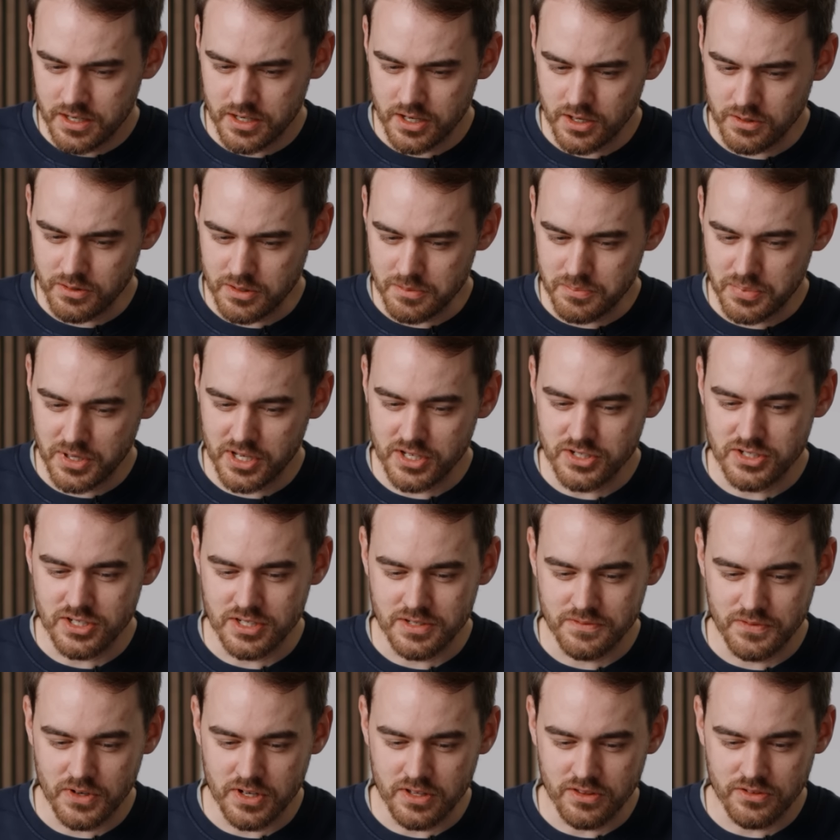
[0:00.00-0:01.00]
no one
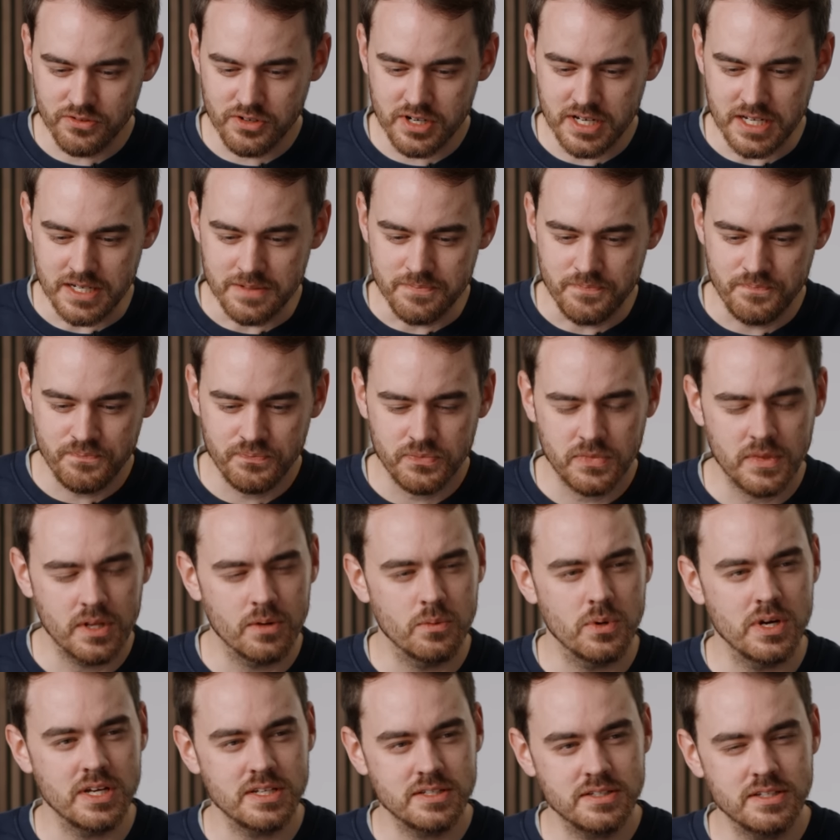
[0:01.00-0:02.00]
purchased phone 3.
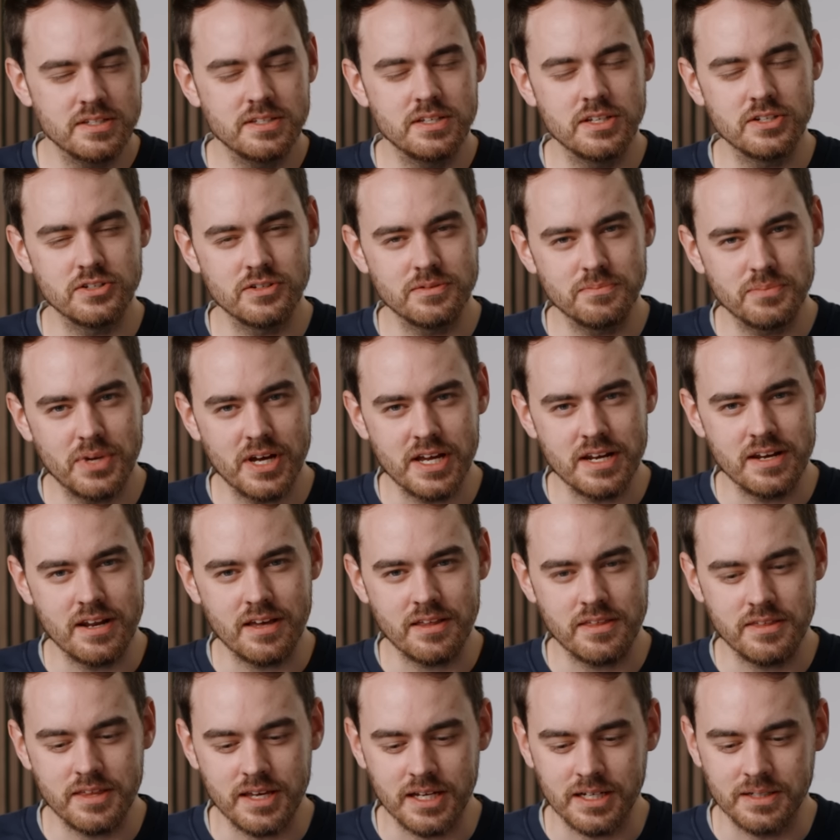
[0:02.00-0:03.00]
Worst decision by
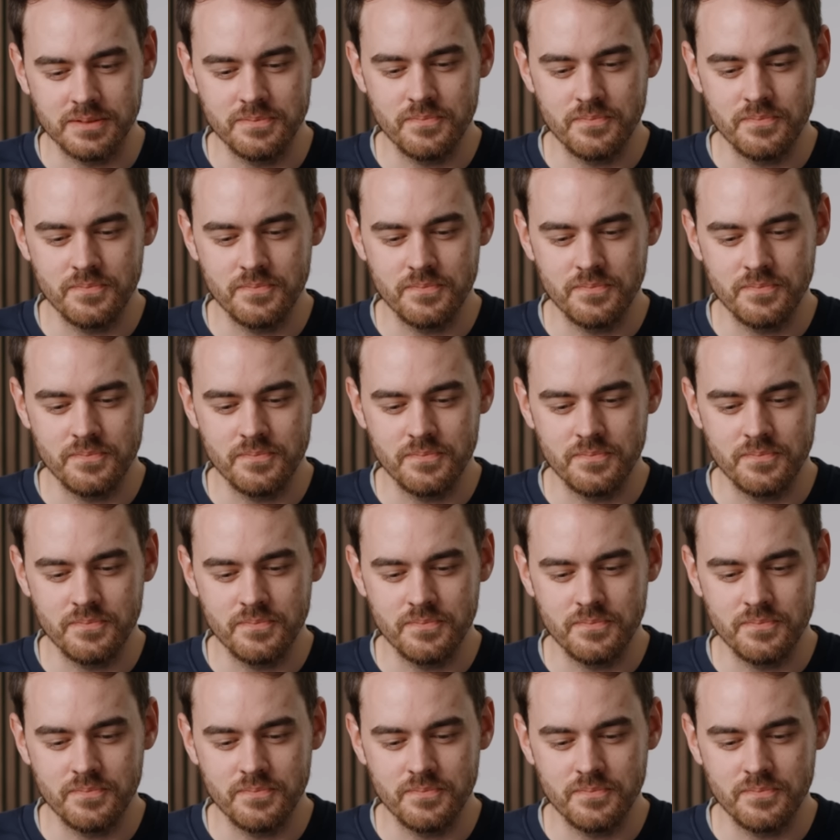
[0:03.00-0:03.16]
Nothing.